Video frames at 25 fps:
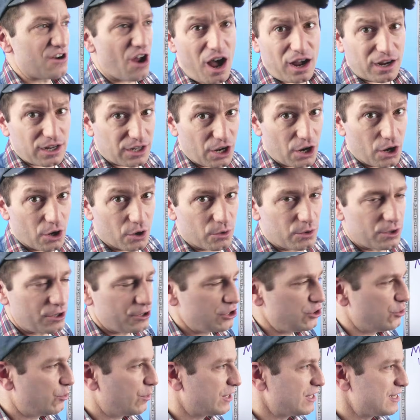not go,
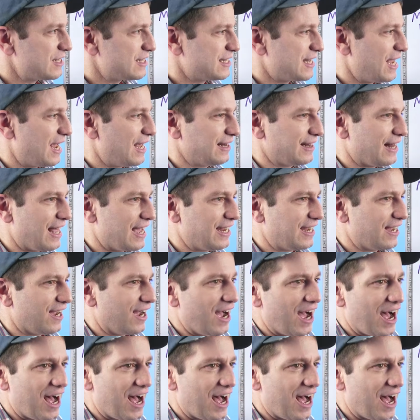you wouldn't say like